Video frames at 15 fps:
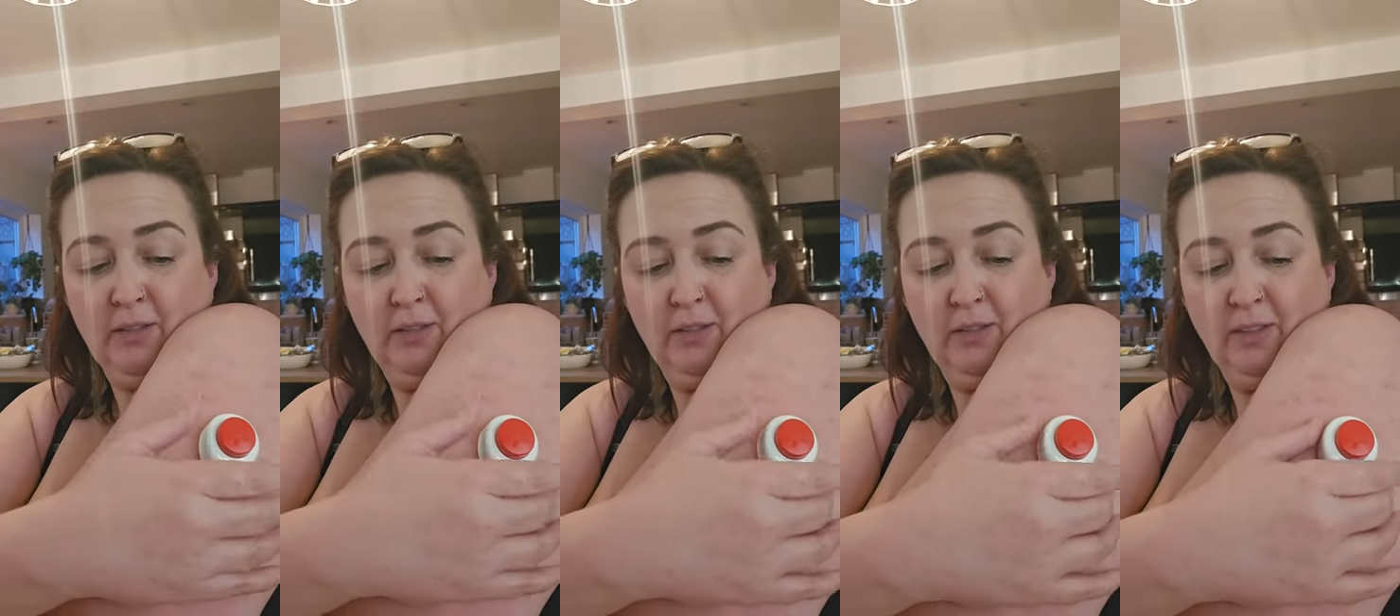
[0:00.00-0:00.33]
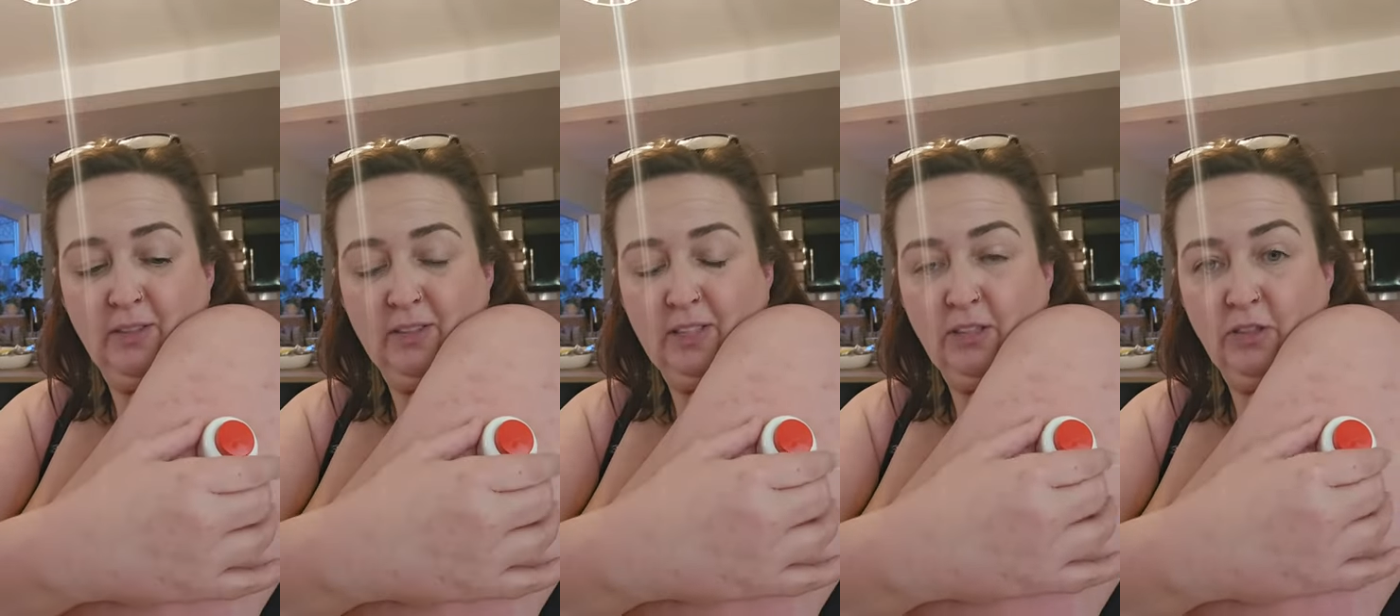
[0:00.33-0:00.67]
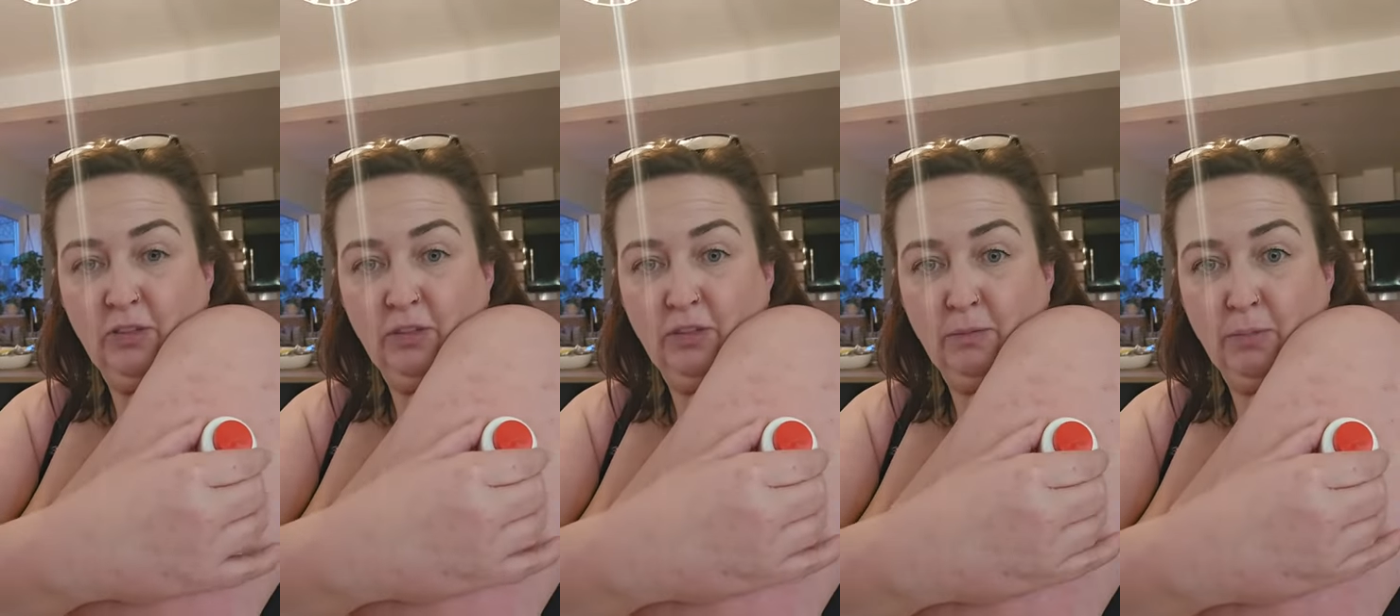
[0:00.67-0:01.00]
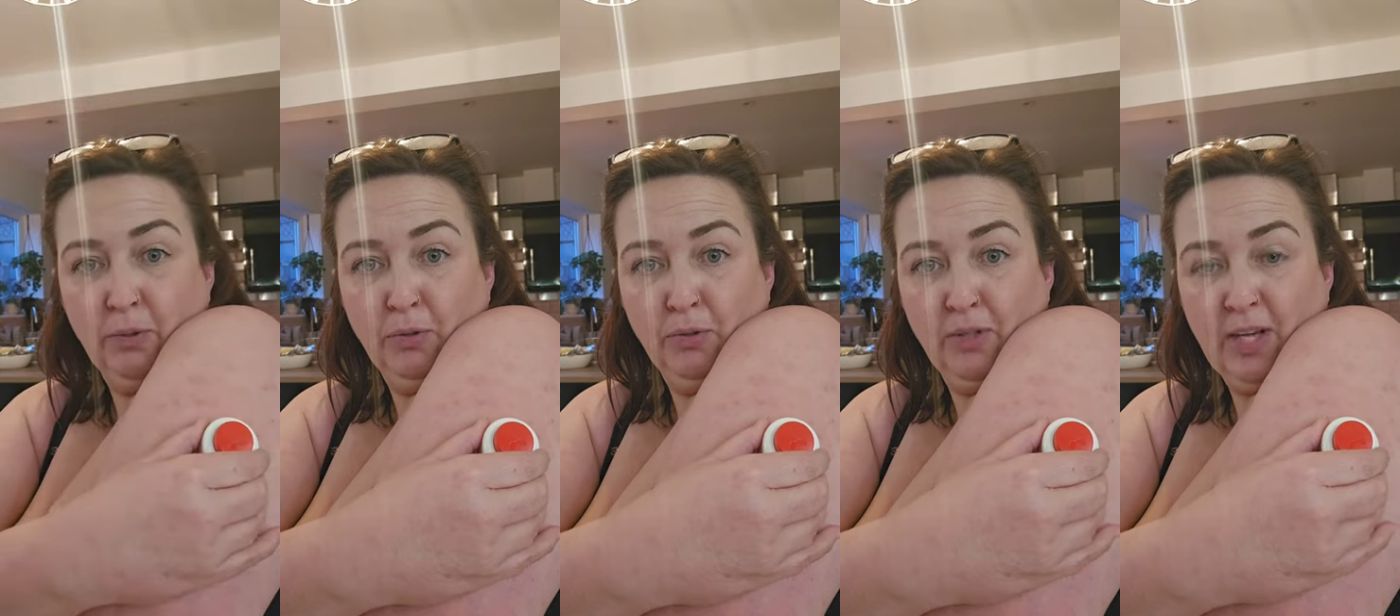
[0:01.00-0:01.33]
So it says just to
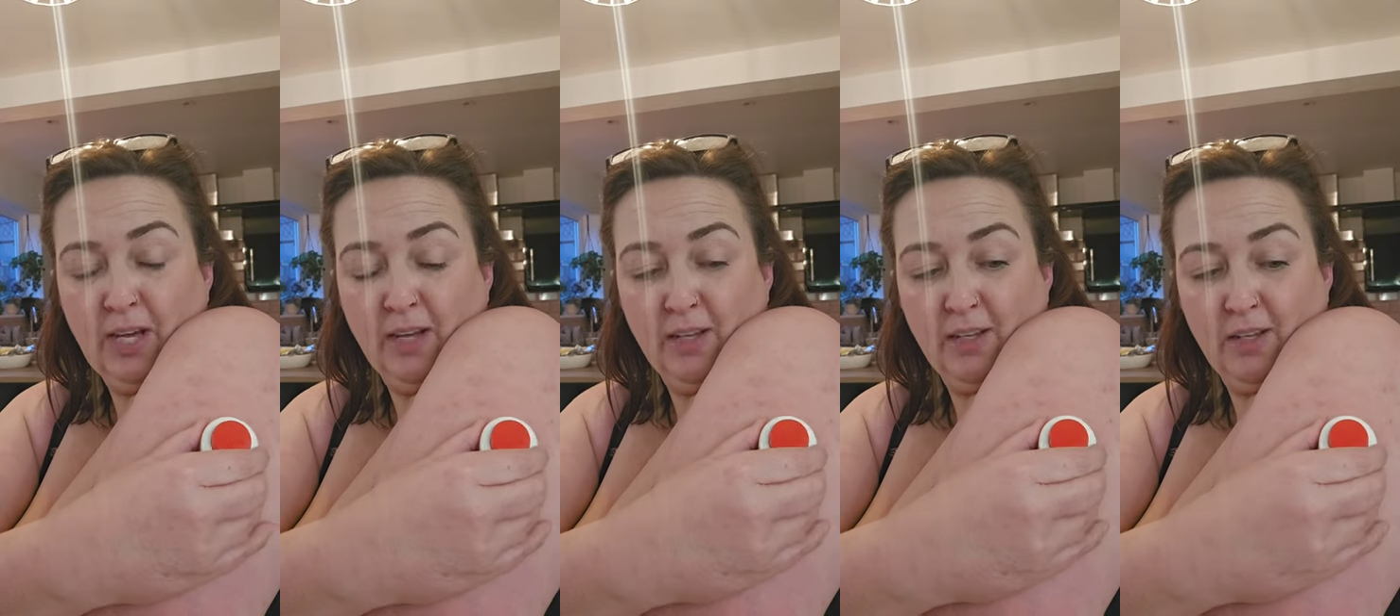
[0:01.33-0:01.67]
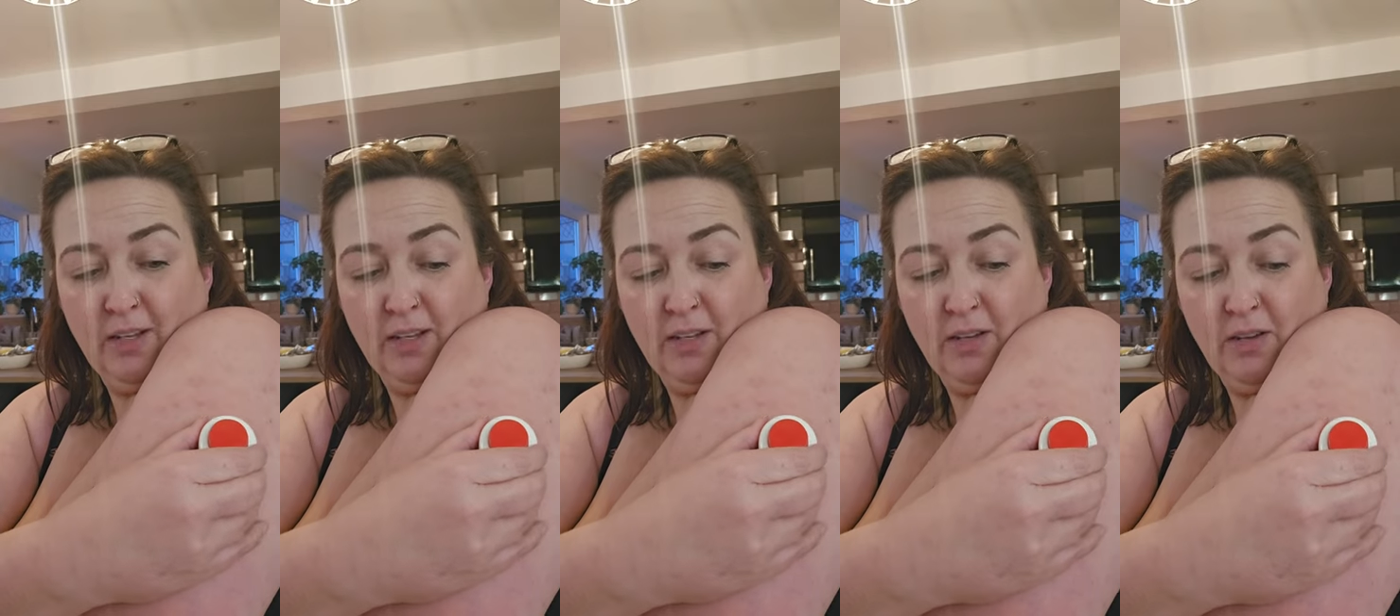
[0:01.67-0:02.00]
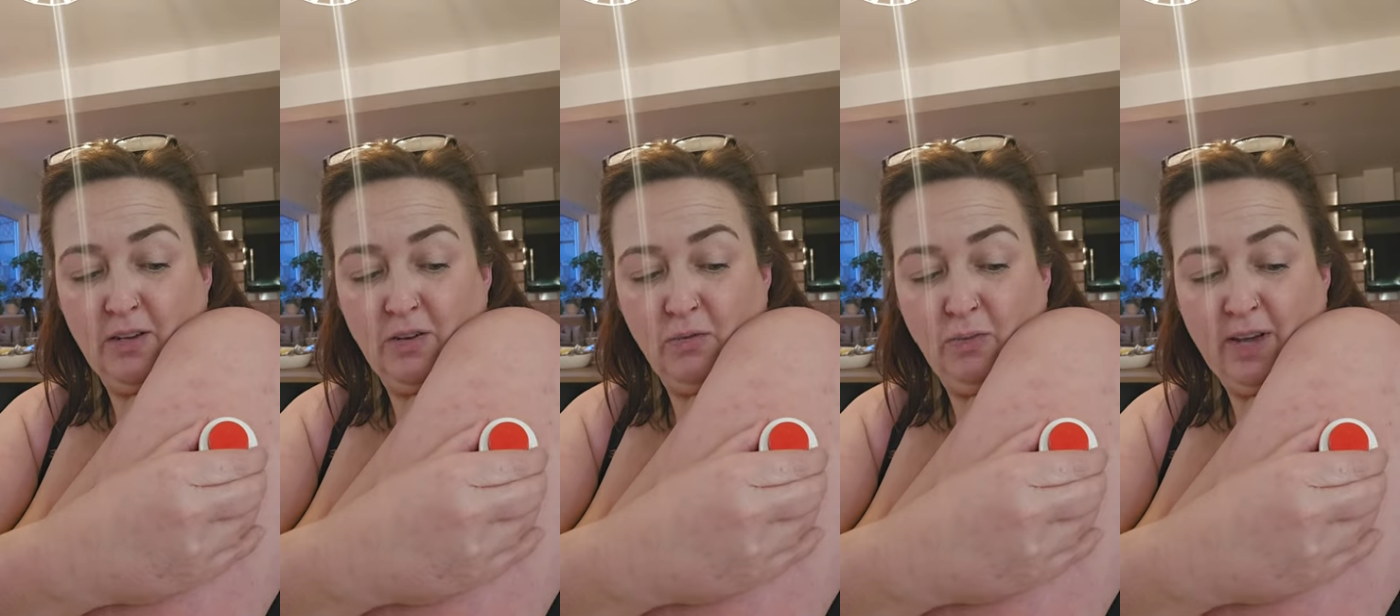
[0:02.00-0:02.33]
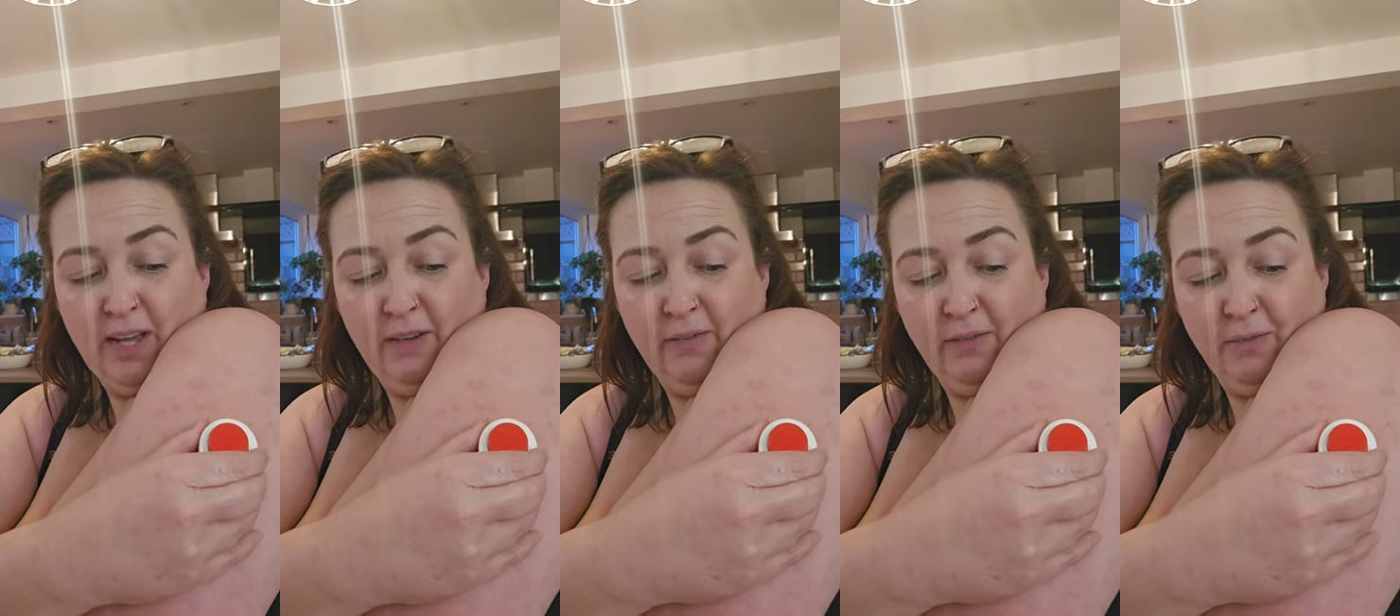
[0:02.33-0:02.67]
pull that
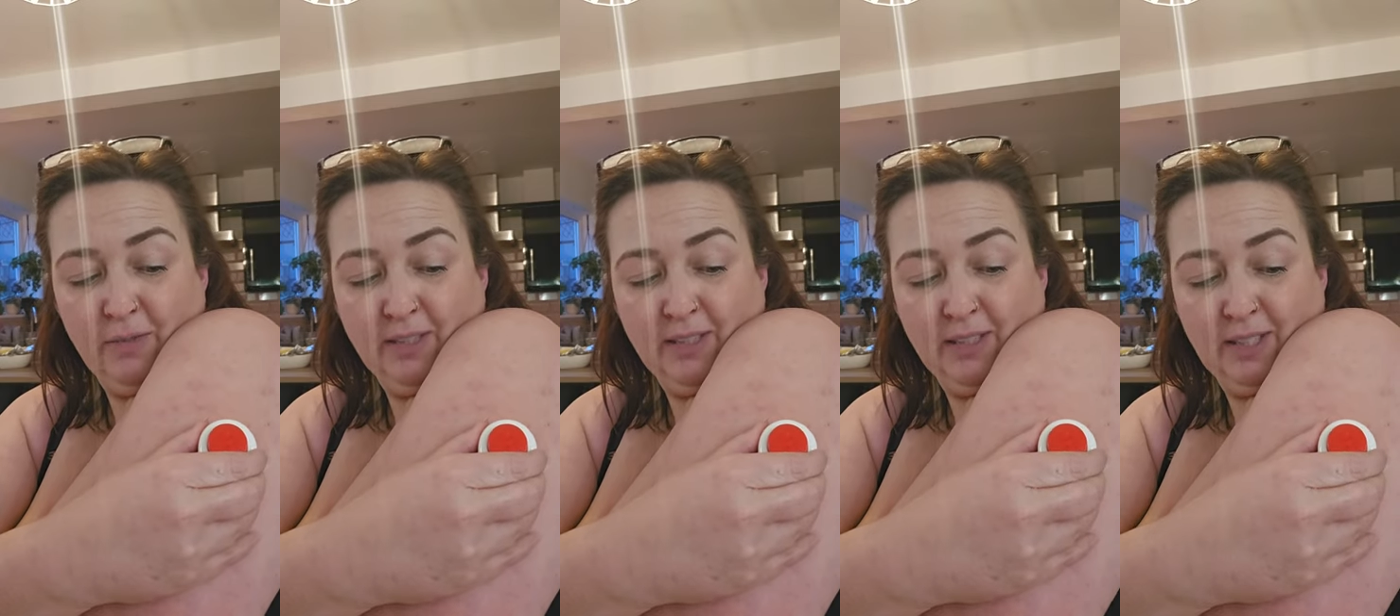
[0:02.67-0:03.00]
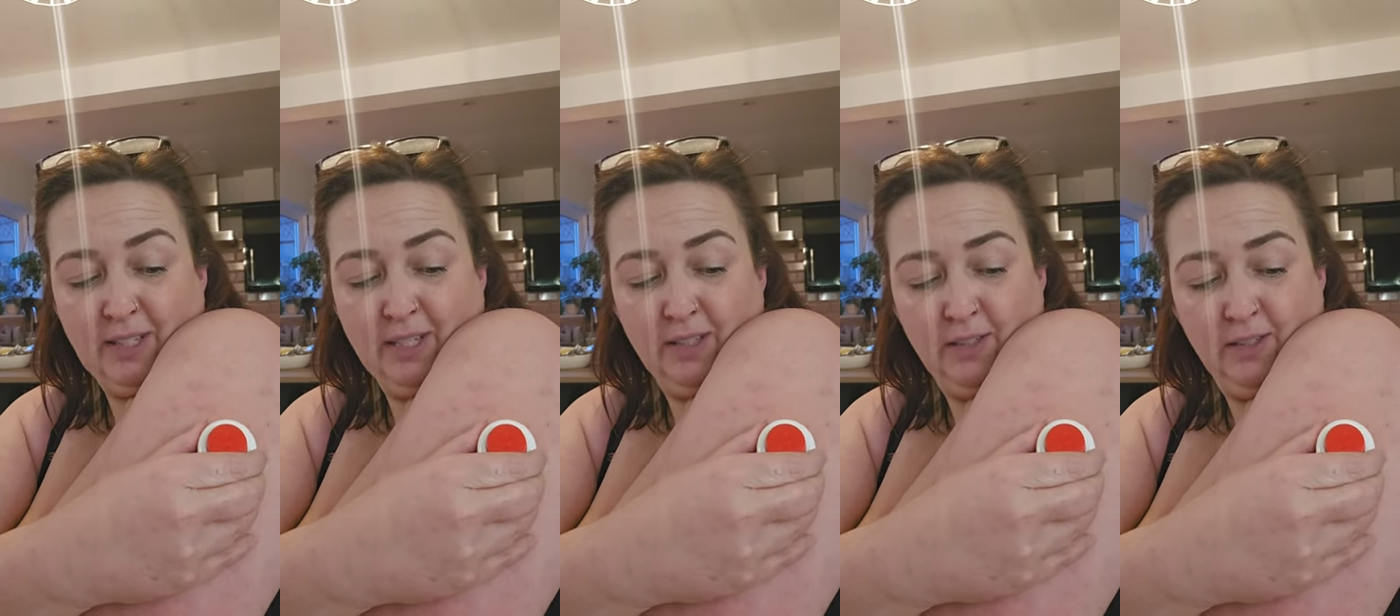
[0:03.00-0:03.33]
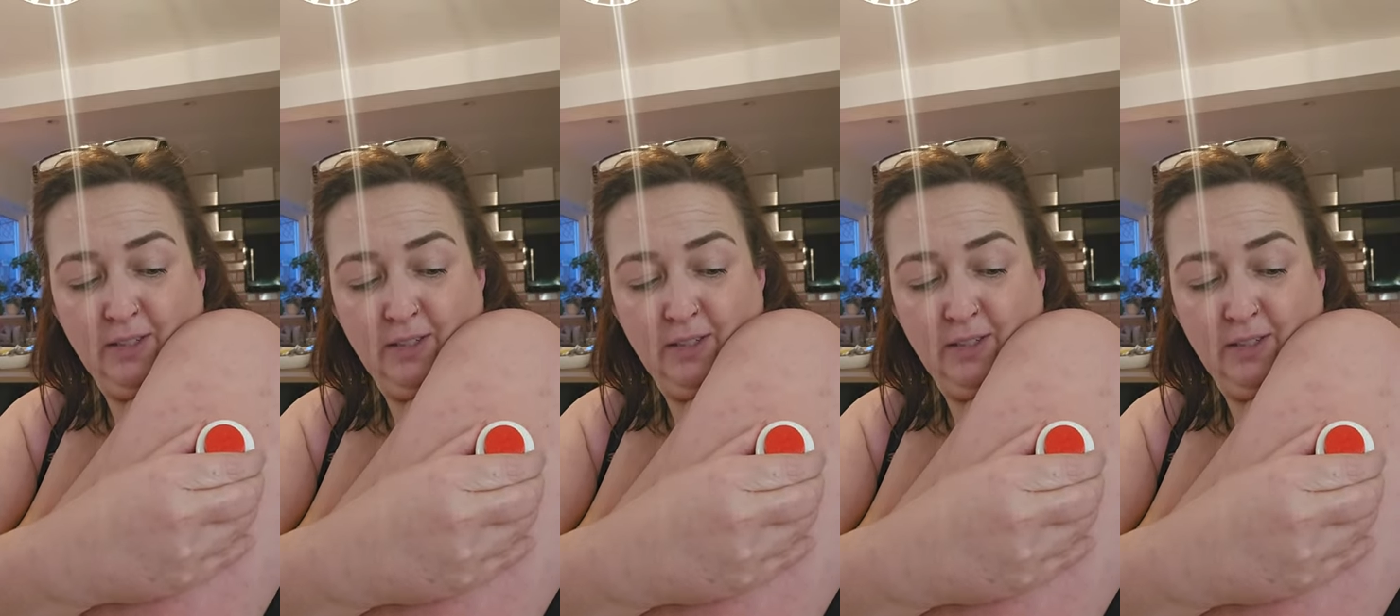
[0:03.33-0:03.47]
away from your skin